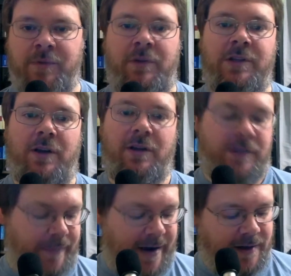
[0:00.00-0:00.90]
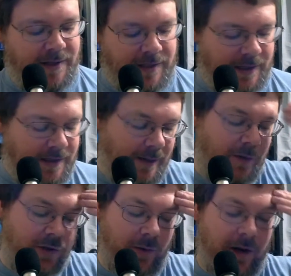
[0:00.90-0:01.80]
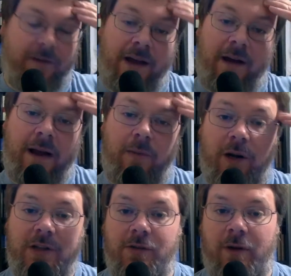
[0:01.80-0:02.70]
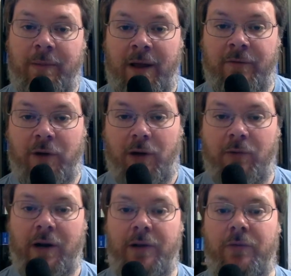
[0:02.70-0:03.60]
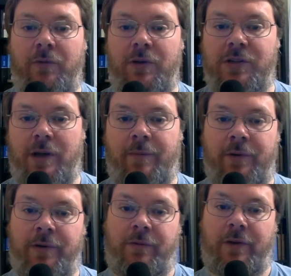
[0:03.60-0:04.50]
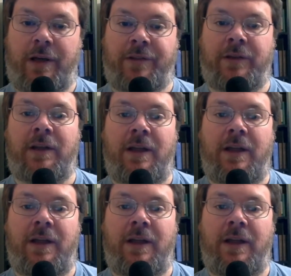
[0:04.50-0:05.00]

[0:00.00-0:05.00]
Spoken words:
So he talks about in 2 Samuel 12 how I brought you up out of nowhere. You were a shepherd. You were nothing.